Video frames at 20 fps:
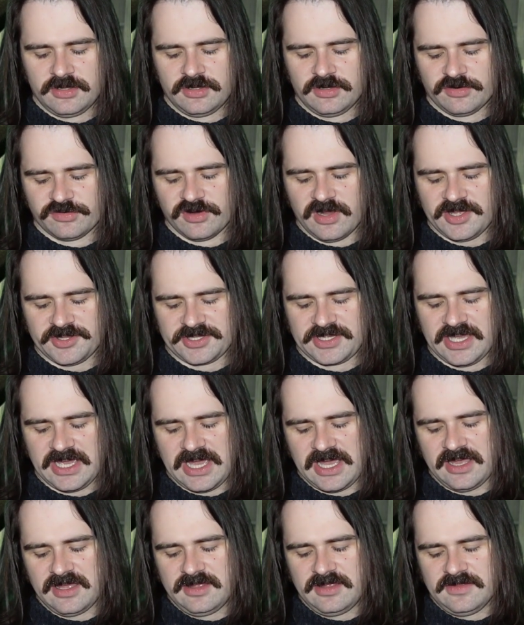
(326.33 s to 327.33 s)

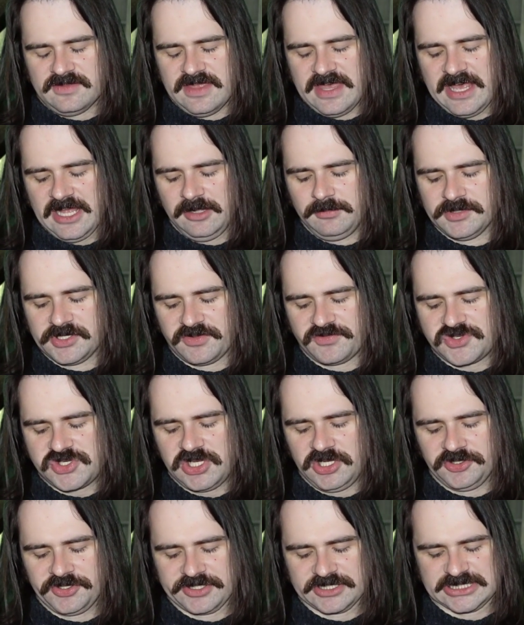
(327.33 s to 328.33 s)
Hrothgar, The helmet of
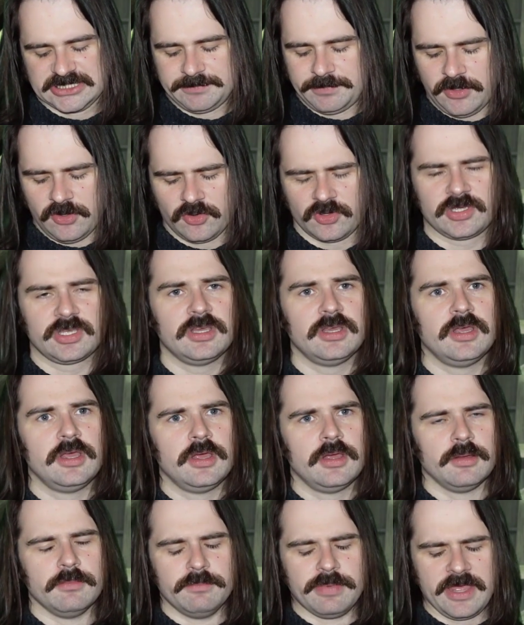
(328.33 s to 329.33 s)
shielding spoke.
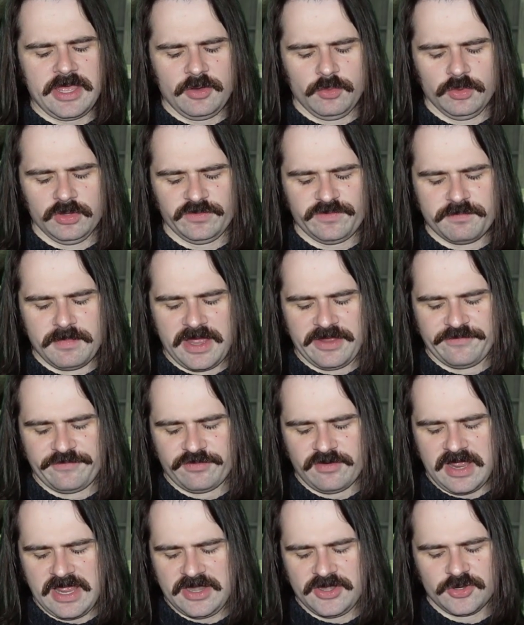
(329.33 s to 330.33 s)
Beowulf, my
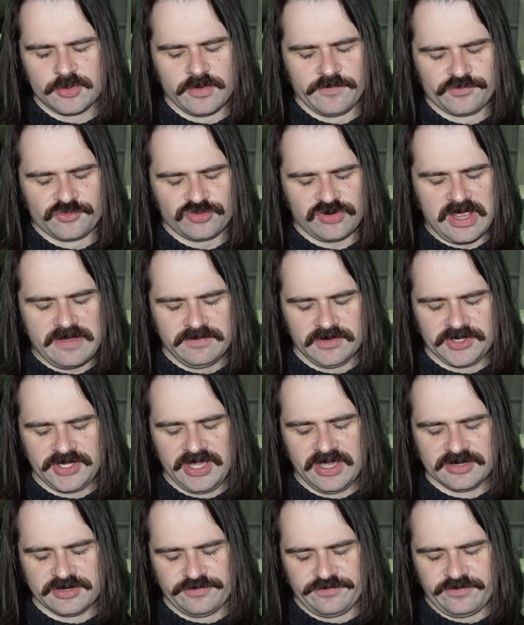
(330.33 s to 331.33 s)
friend, you have traveled
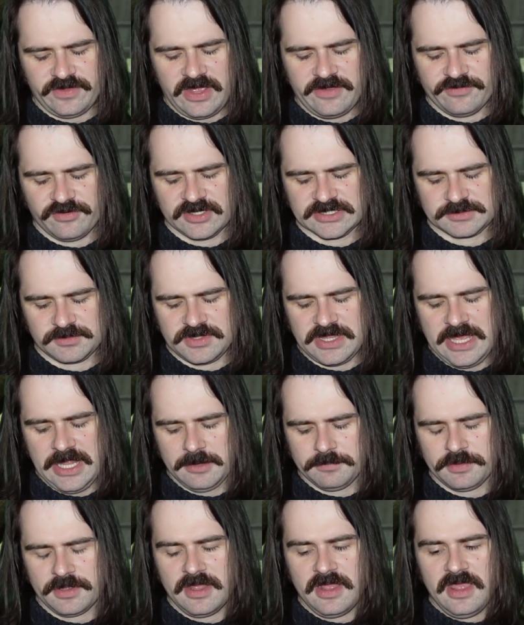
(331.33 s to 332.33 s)
here to favor us with
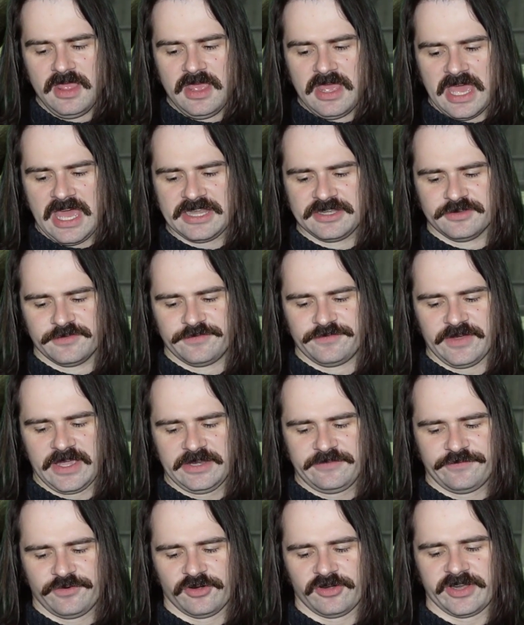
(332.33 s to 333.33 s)
help, and to
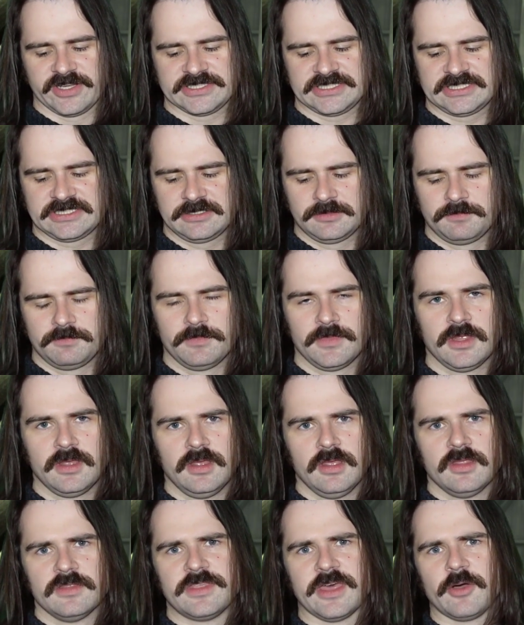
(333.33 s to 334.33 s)
fight for us.
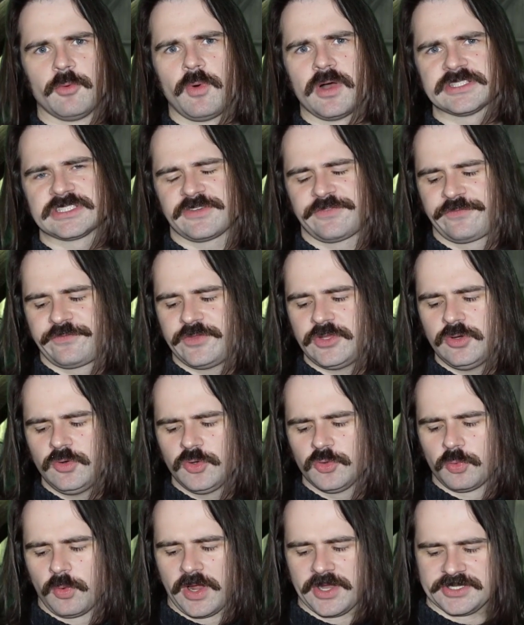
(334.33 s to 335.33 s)
There was a
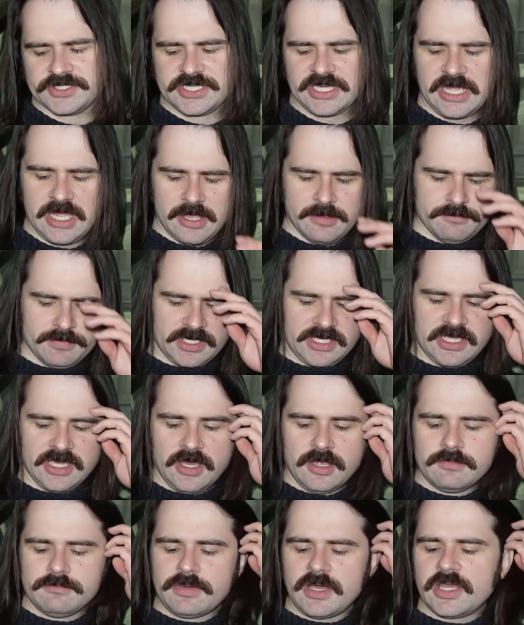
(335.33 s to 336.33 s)
feud one time
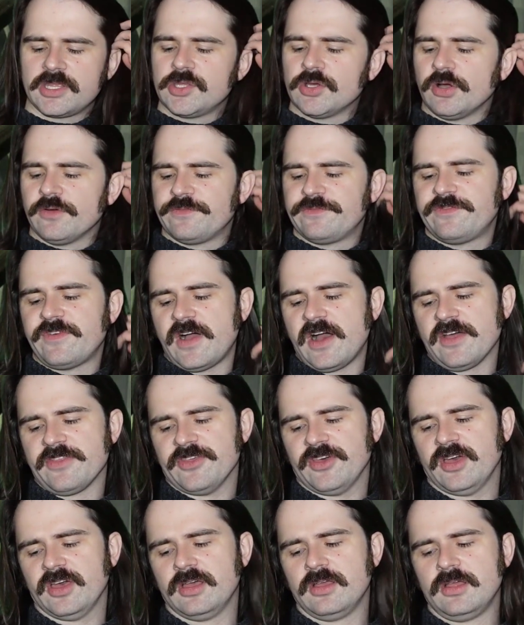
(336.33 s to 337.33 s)
begun by your
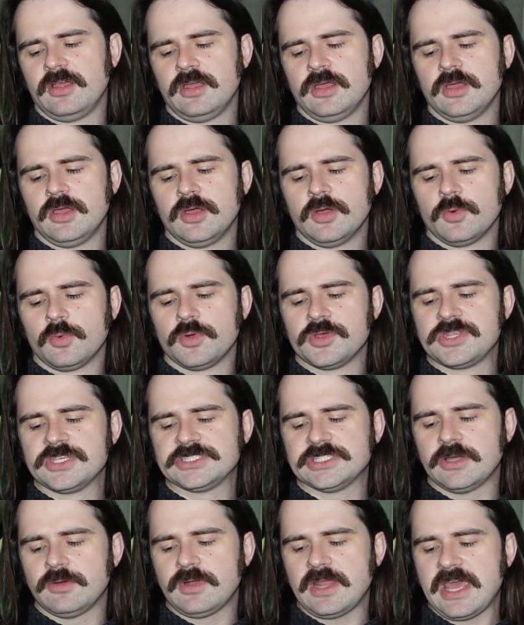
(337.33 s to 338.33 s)
father. With
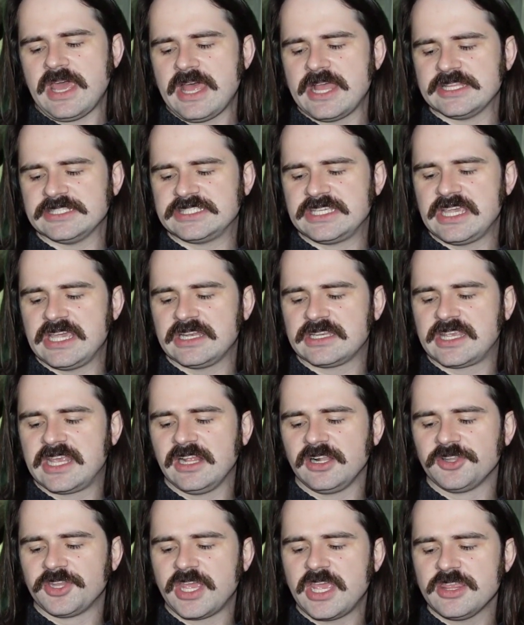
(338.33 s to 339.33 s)
his own hands he had
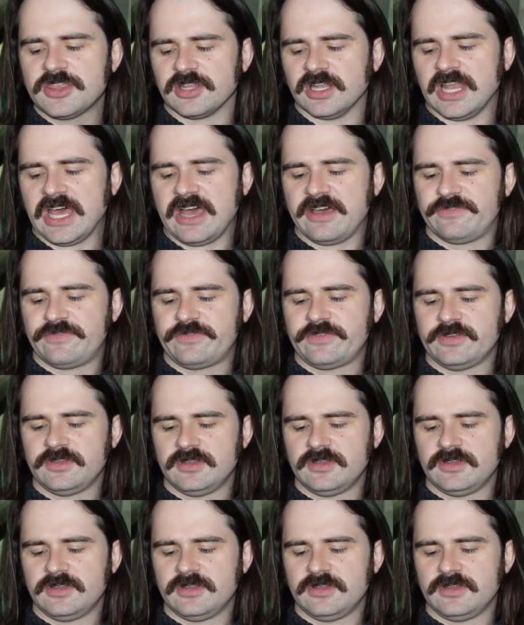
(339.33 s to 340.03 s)
killed Heathelaf.